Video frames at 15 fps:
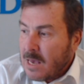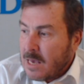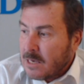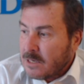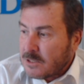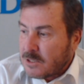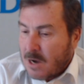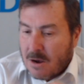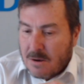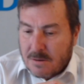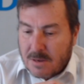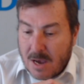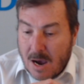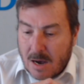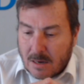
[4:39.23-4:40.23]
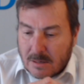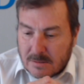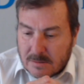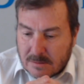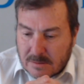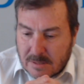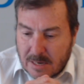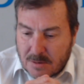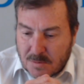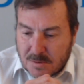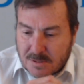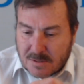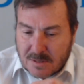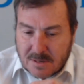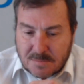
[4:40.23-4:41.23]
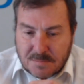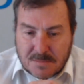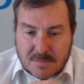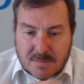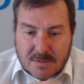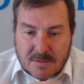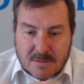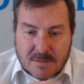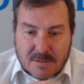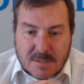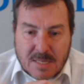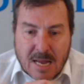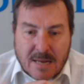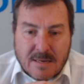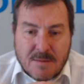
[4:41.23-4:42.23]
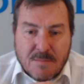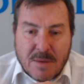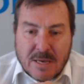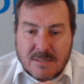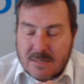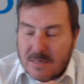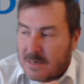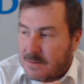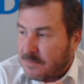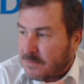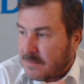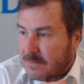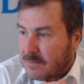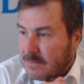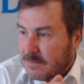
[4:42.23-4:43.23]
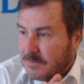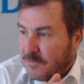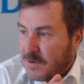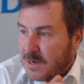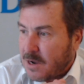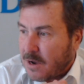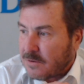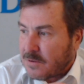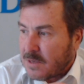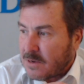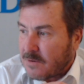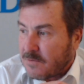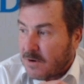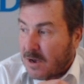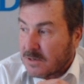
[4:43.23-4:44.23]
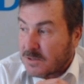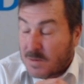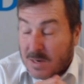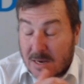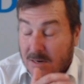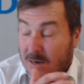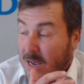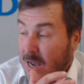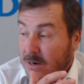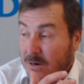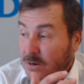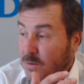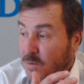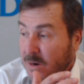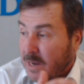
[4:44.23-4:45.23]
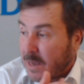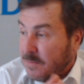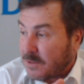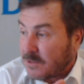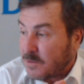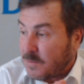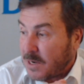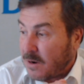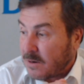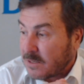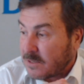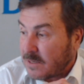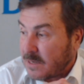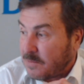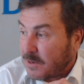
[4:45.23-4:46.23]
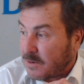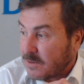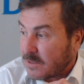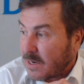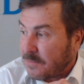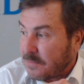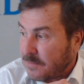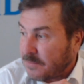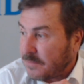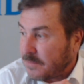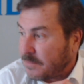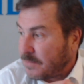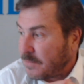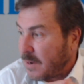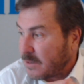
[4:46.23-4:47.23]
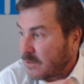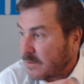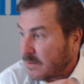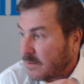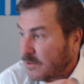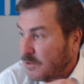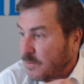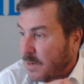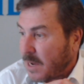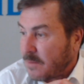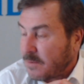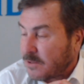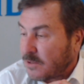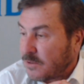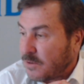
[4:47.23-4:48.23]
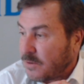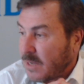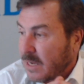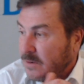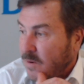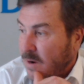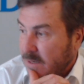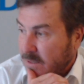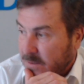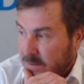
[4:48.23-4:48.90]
So yeah, that was the slightly messy video thing of last week. I don't know what happened to me, honestly, because I should be able to do that quite